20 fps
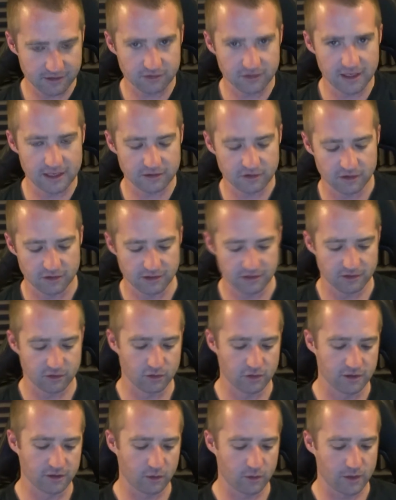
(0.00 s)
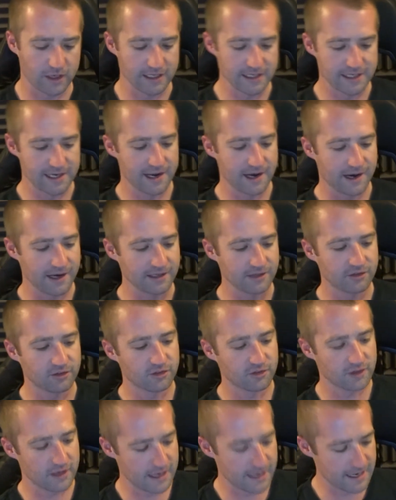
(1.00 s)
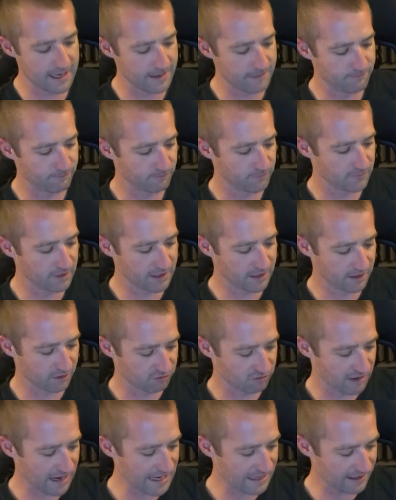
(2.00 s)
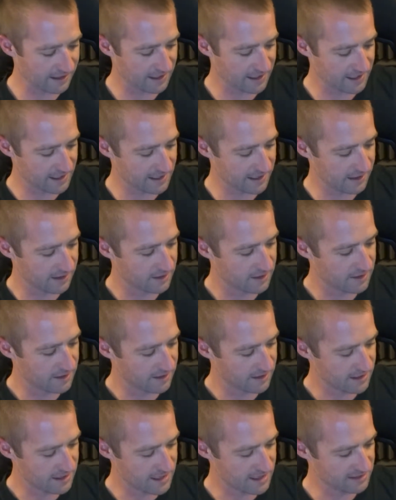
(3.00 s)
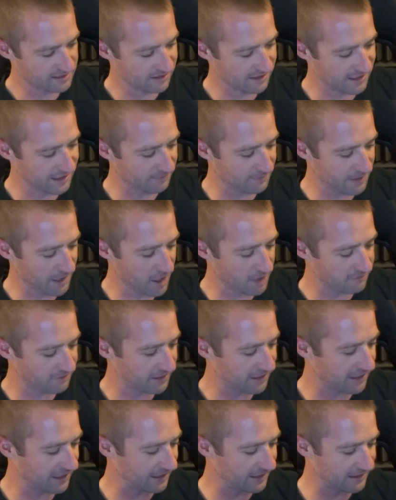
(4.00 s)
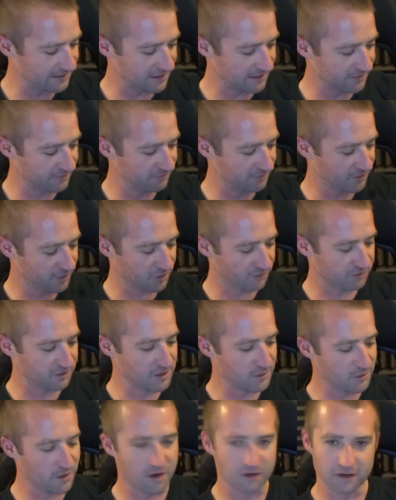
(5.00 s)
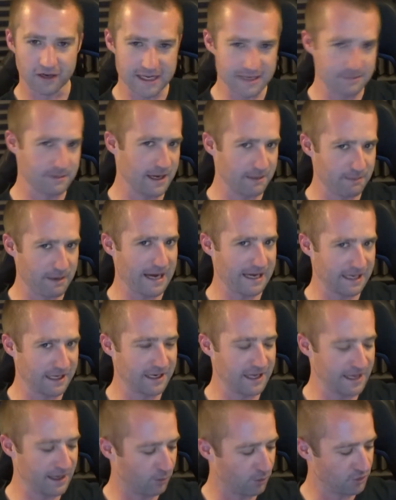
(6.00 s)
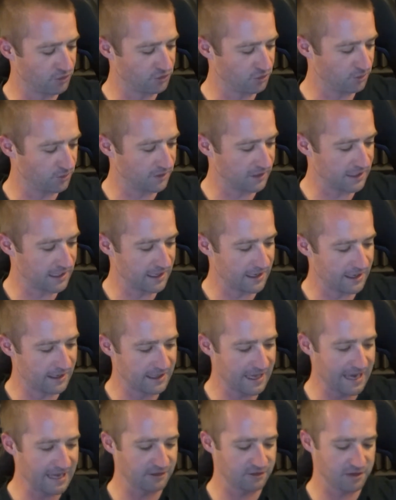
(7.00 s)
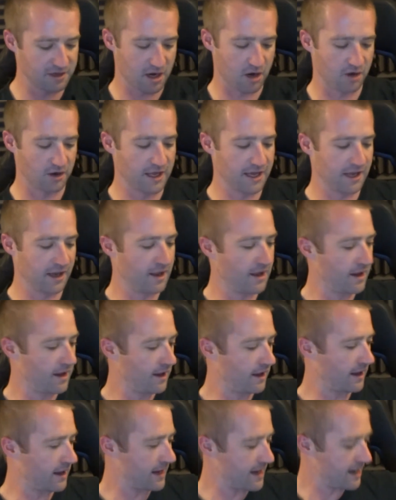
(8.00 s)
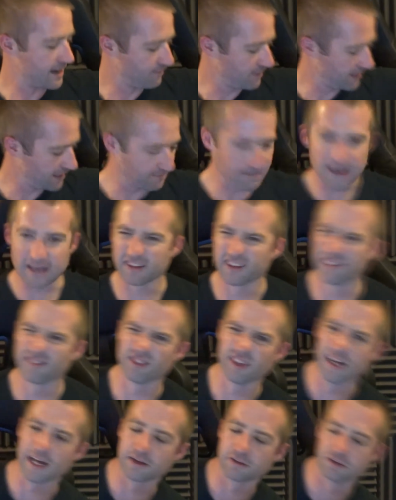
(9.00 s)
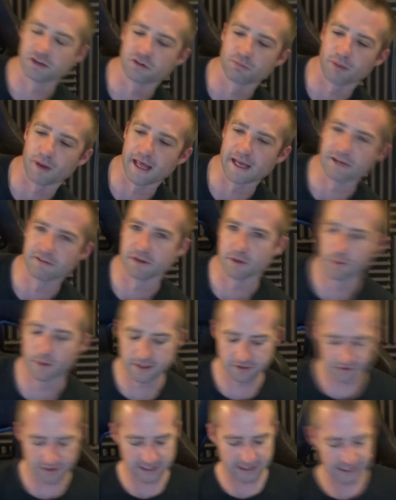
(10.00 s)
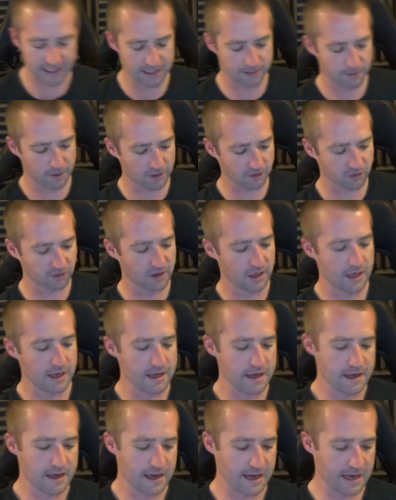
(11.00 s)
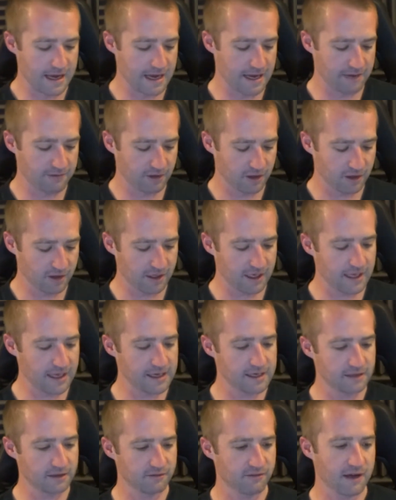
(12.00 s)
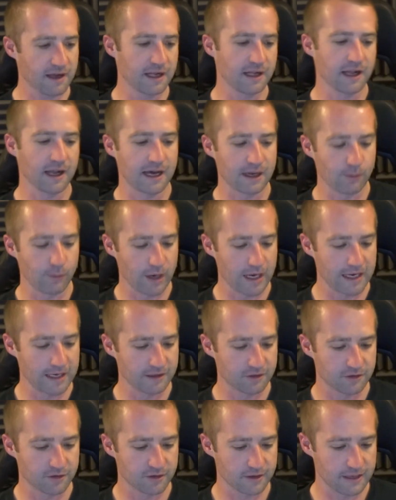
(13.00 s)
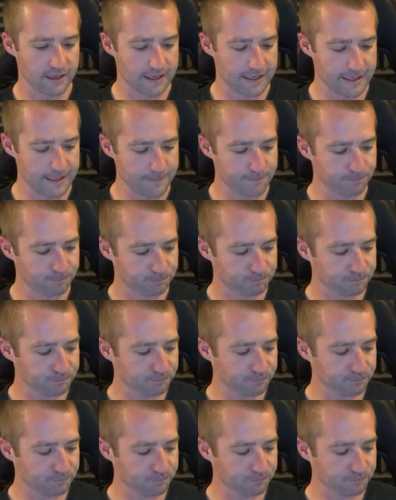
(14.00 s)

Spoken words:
sits on this sort of quite nice little rack here. It's a little bit overkill, because obviously you can't keep it back in here once you put the headset on it, but it makes it a nice display thing when you take it out of the box. If you look at it, it's fairly lightweight, and